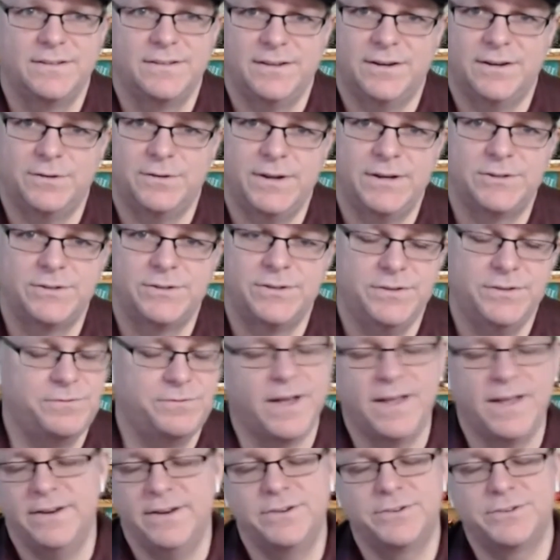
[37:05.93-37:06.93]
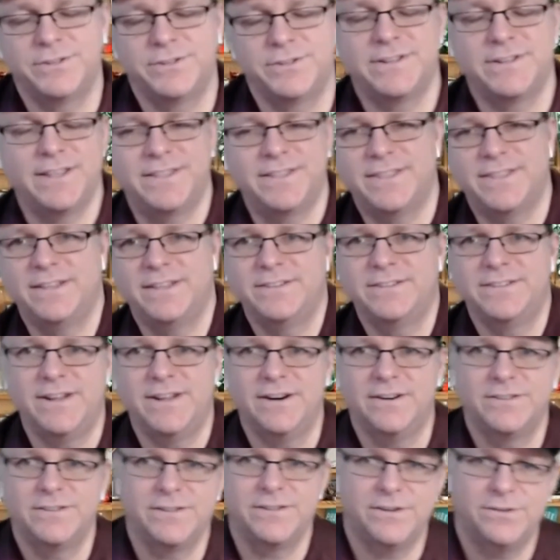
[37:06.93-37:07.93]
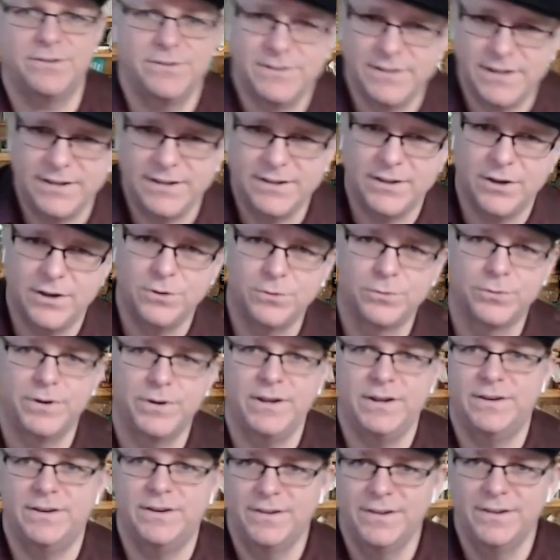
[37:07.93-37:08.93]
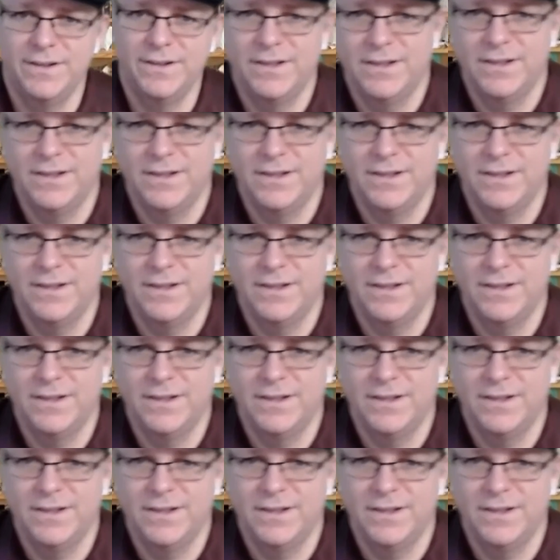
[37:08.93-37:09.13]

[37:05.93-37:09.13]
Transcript: and you find interesting things there. So it's like, go read.